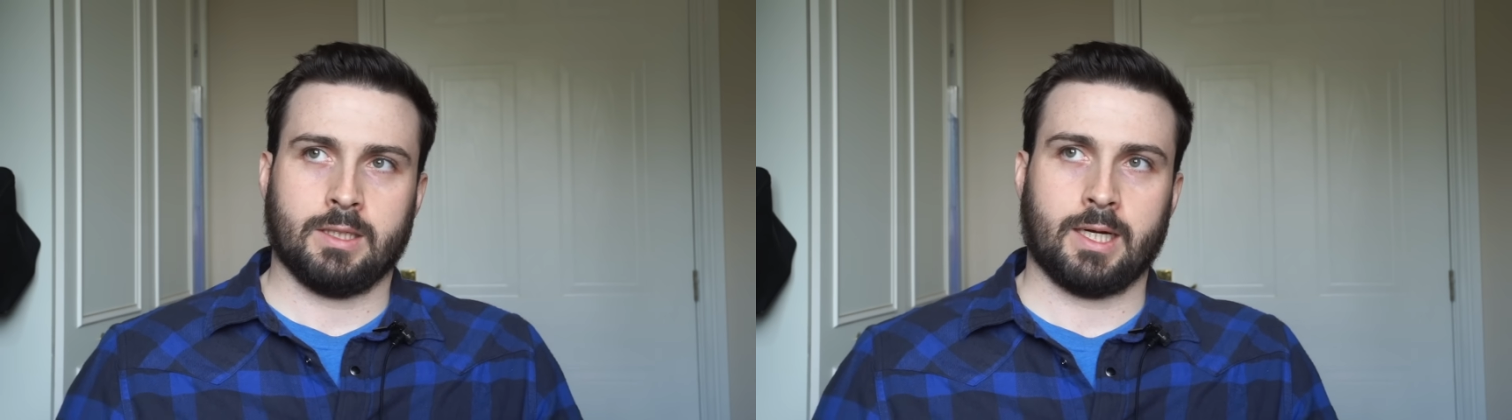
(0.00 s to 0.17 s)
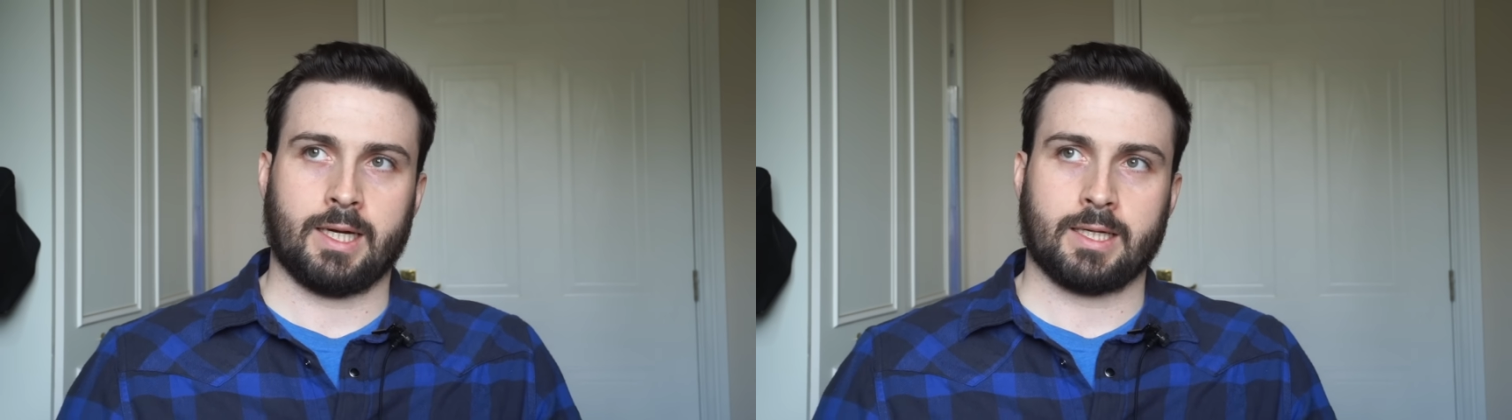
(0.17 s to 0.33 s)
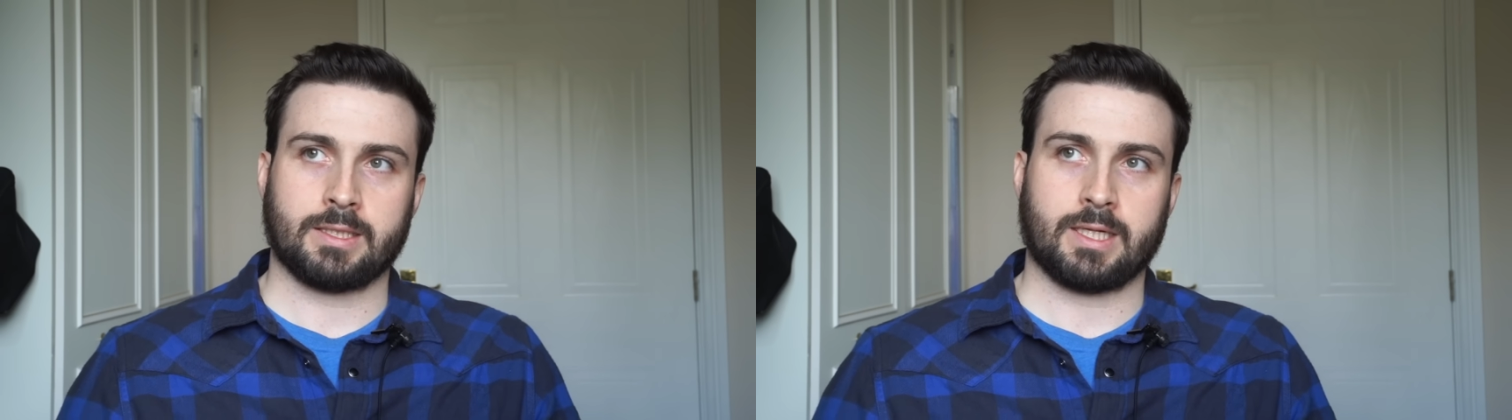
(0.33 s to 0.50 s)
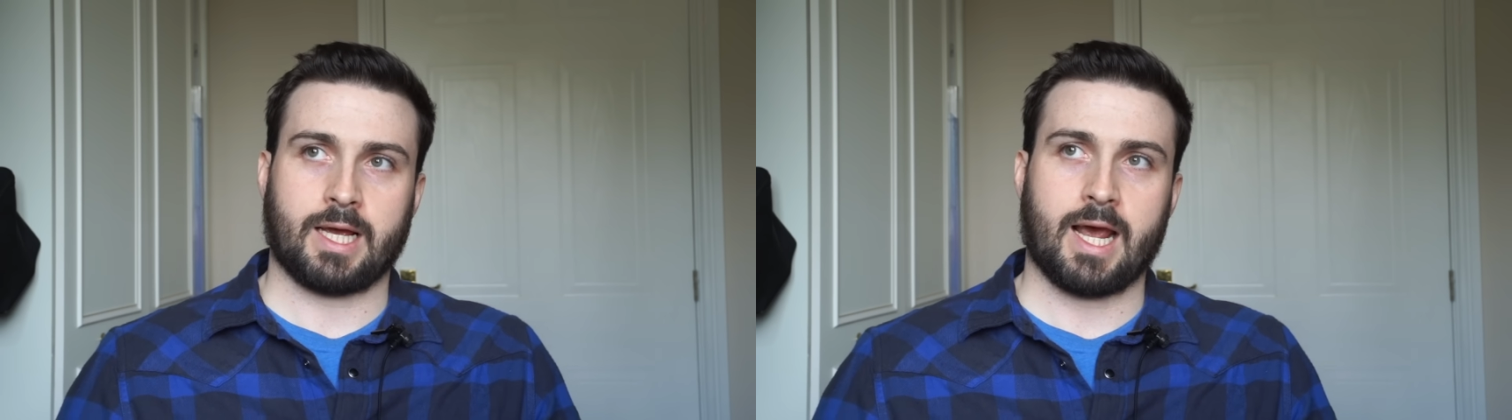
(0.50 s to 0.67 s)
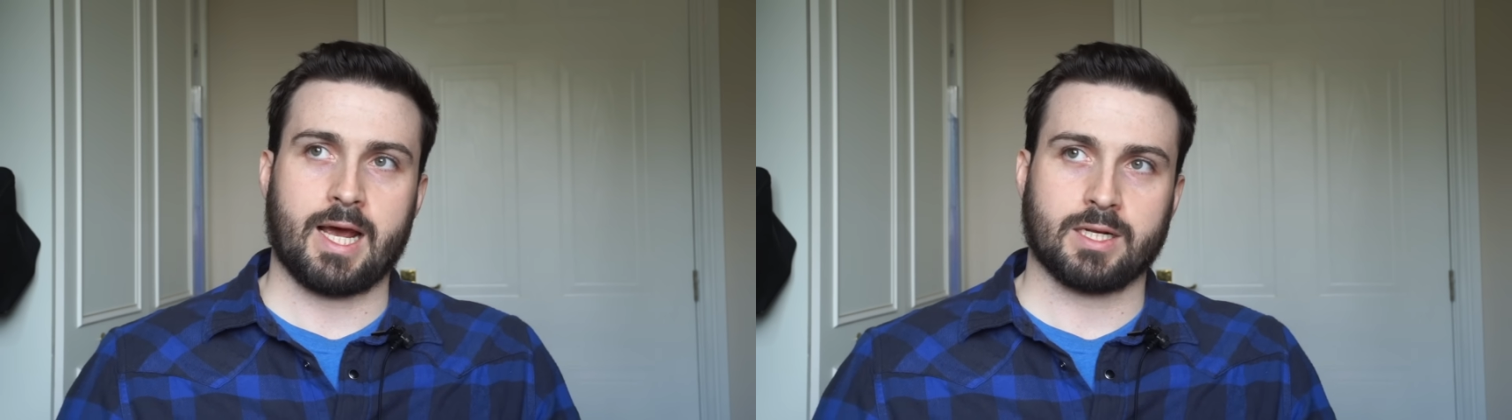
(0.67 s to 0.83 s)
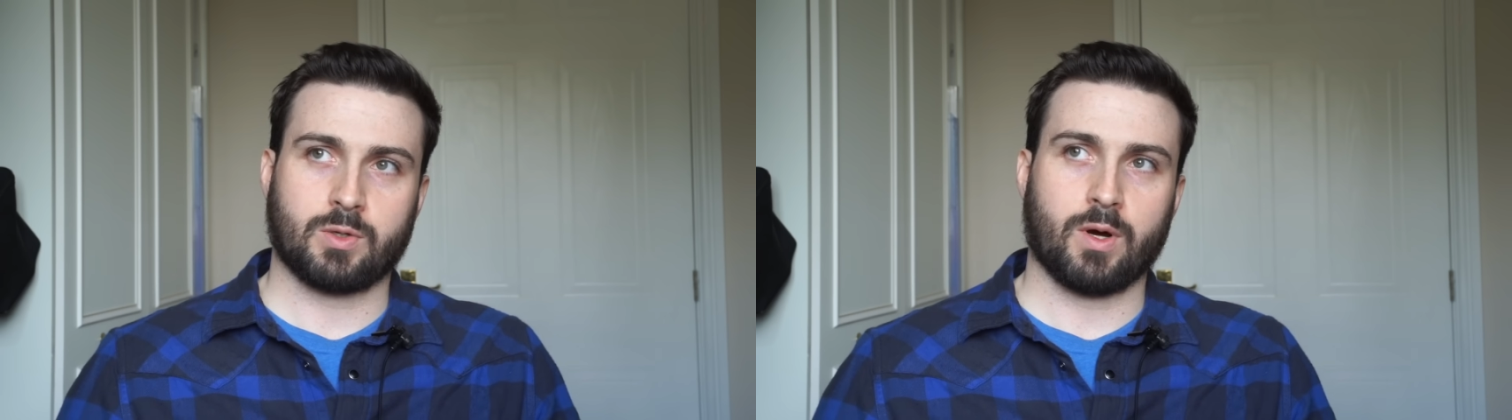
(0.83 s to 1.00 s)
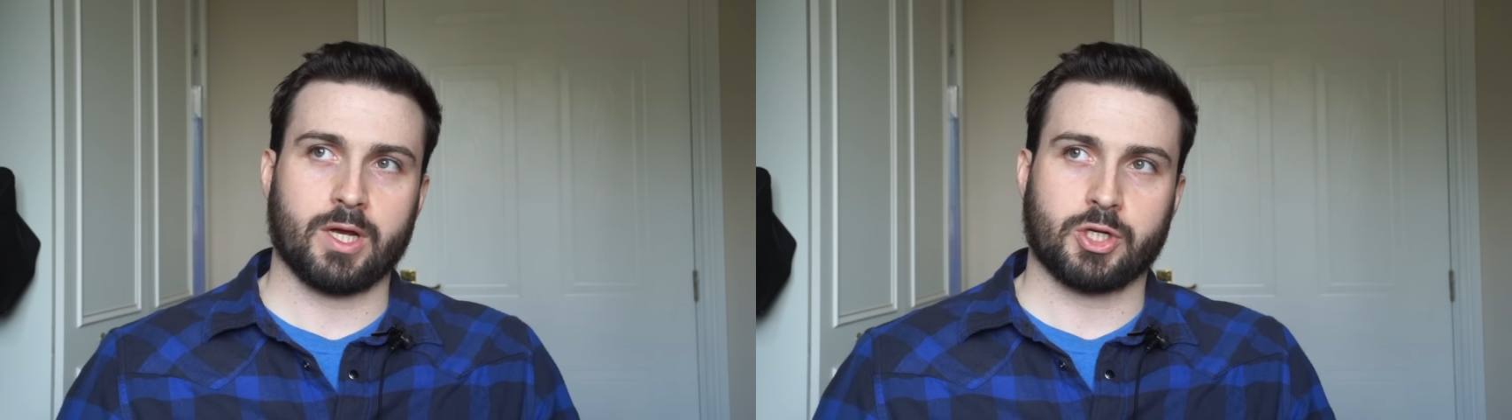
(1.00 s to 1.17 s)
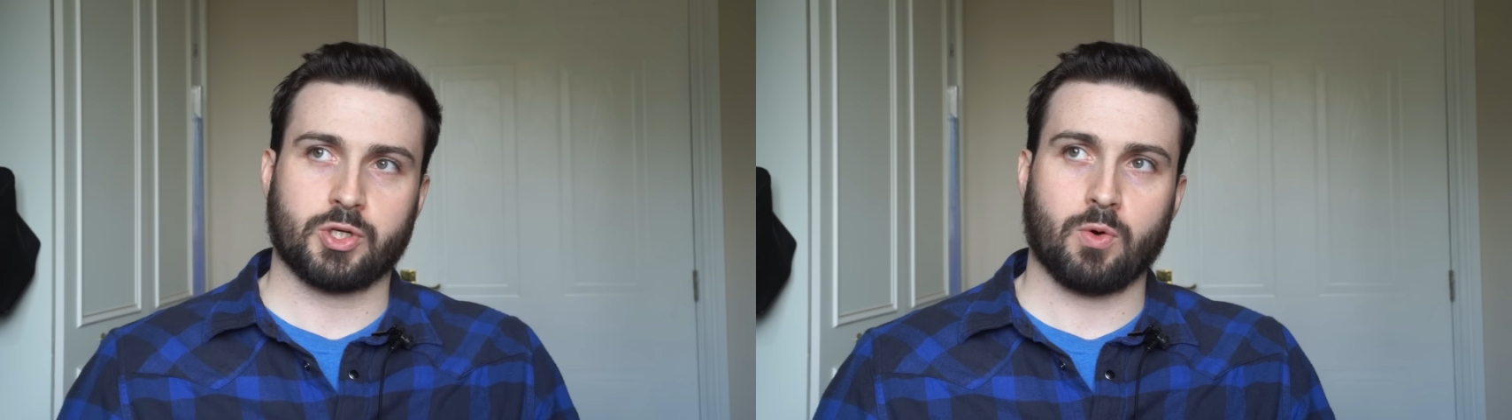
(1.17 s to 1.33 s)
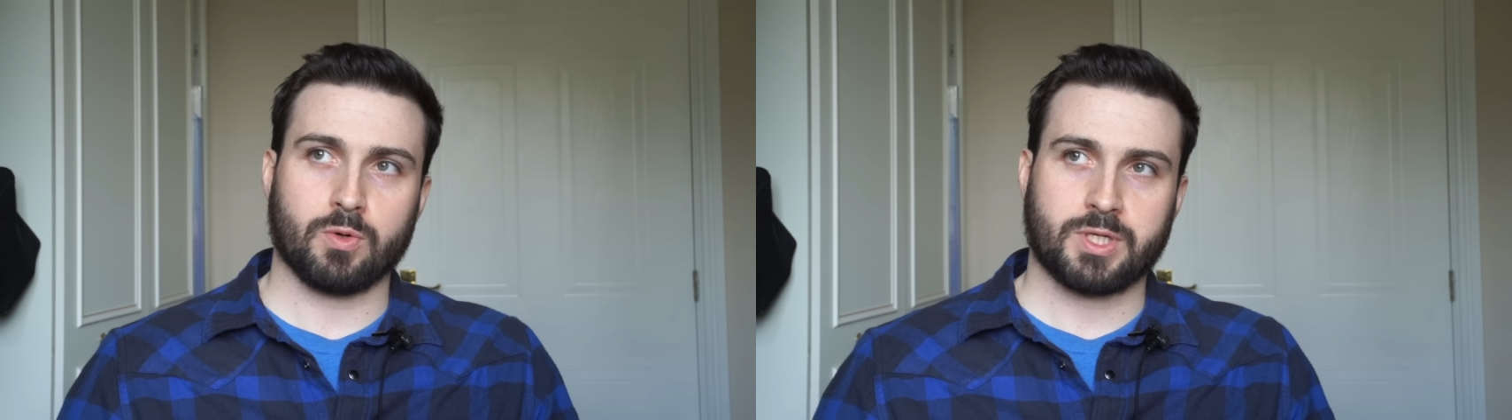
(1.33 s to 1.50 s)
and I had quite a
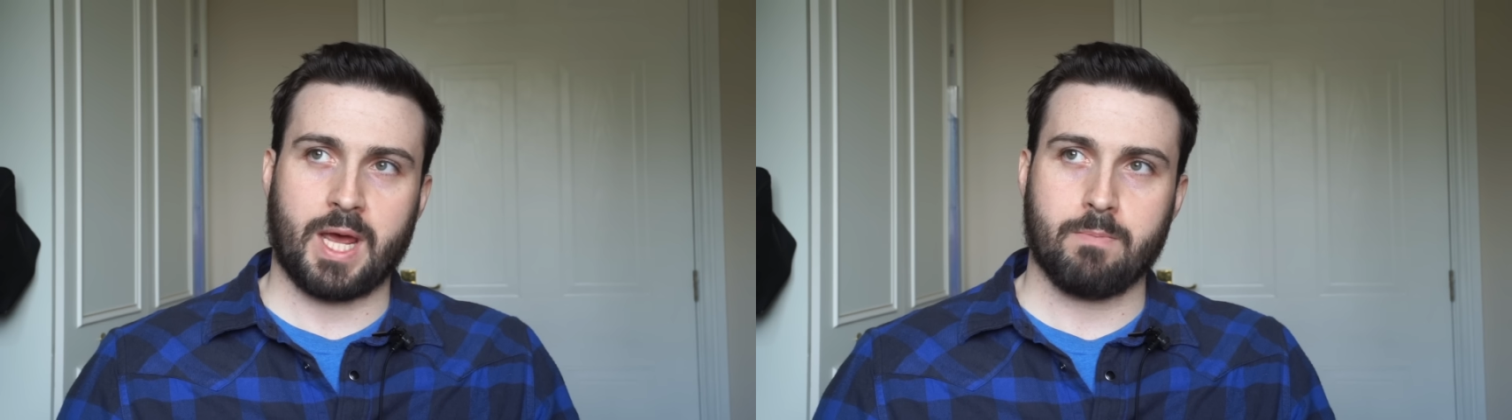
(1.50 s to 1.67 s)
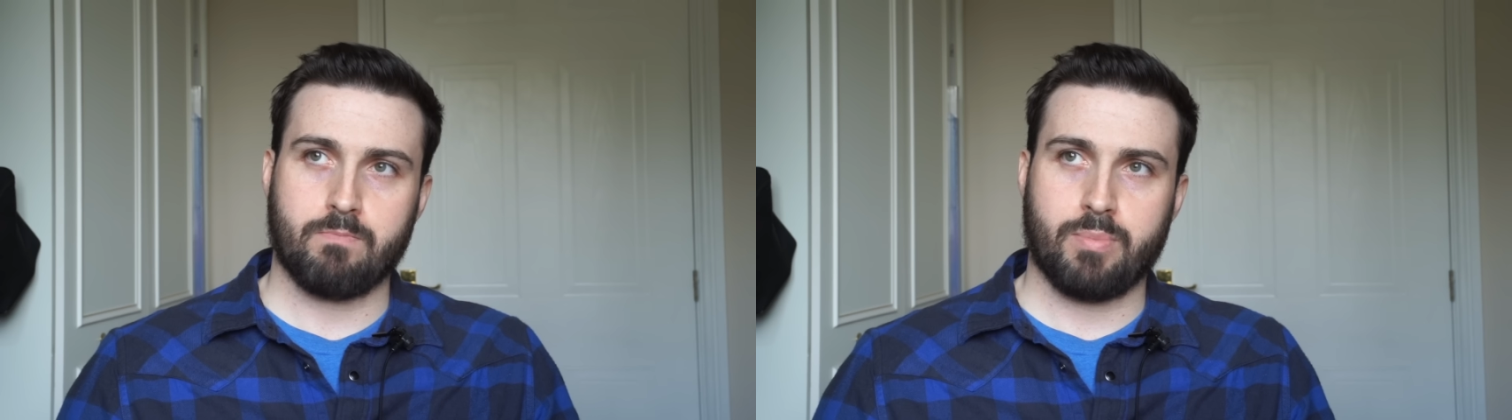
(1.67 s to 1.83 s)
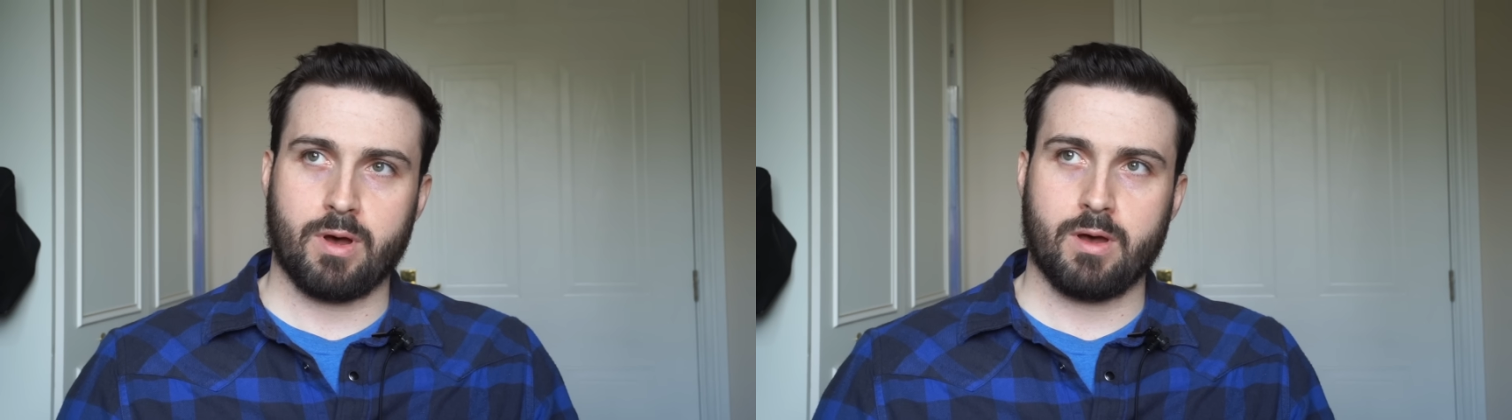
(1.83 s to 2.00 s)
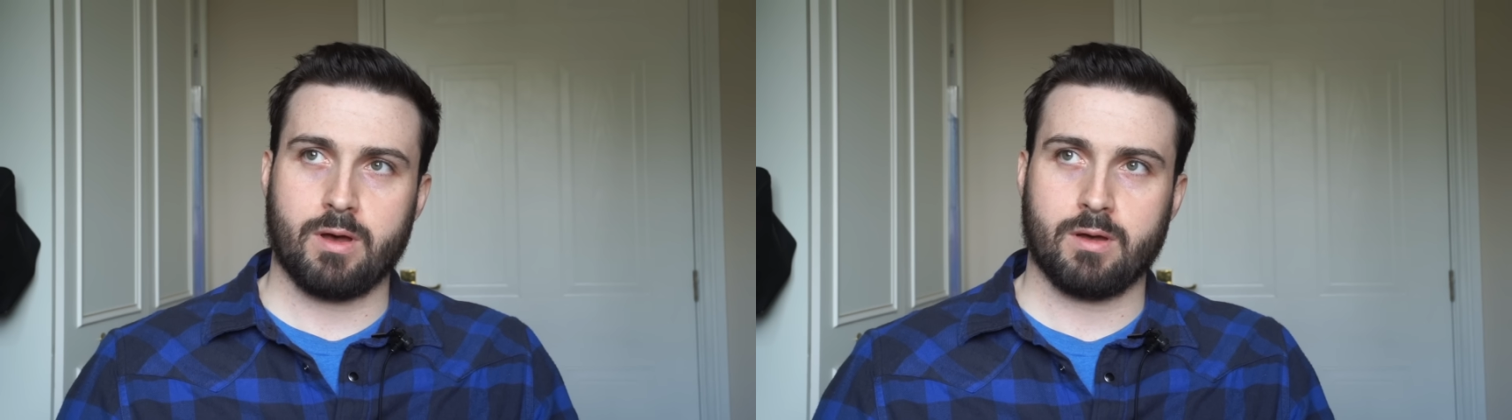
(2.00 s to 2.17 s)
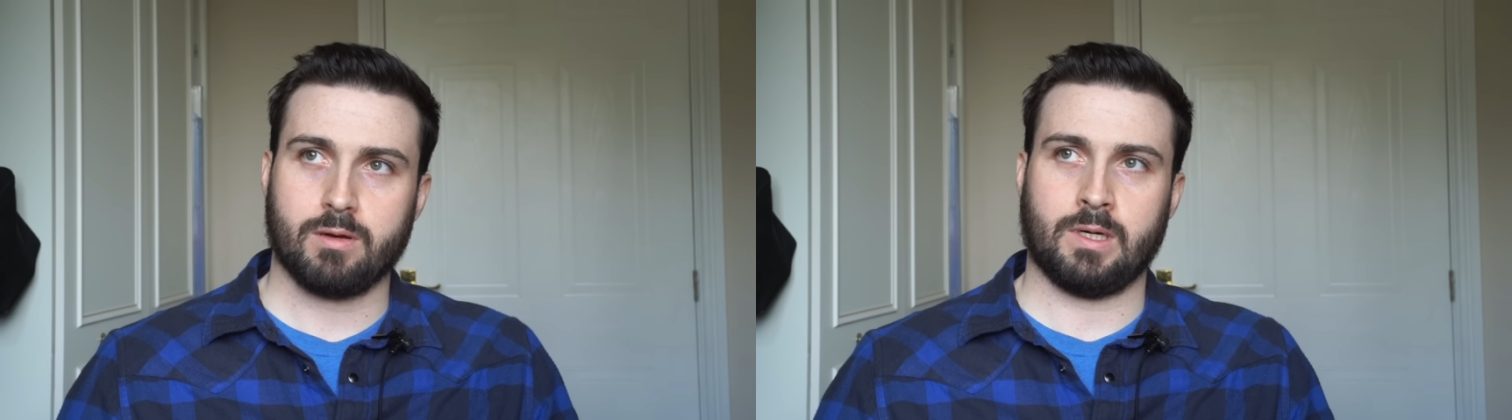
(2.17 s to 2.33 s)
short temper.